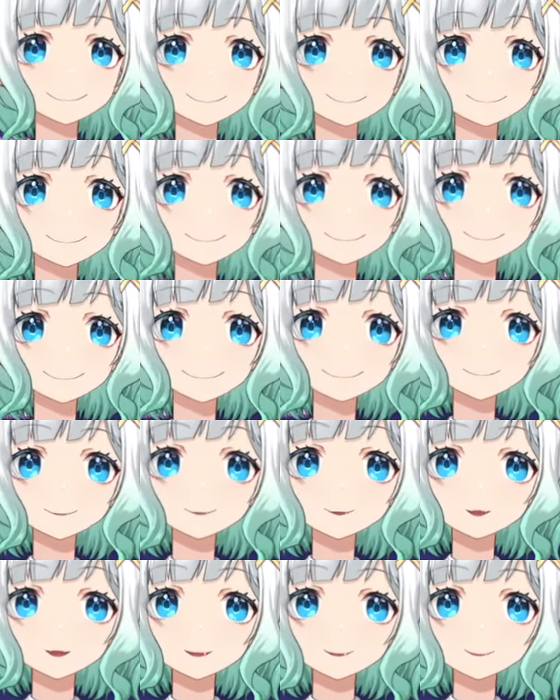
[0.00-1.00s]

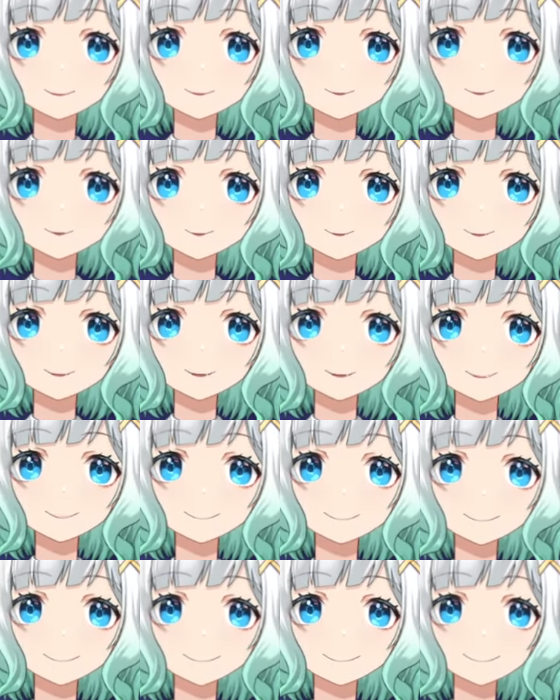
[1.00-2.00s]
Mm, if you were fooled,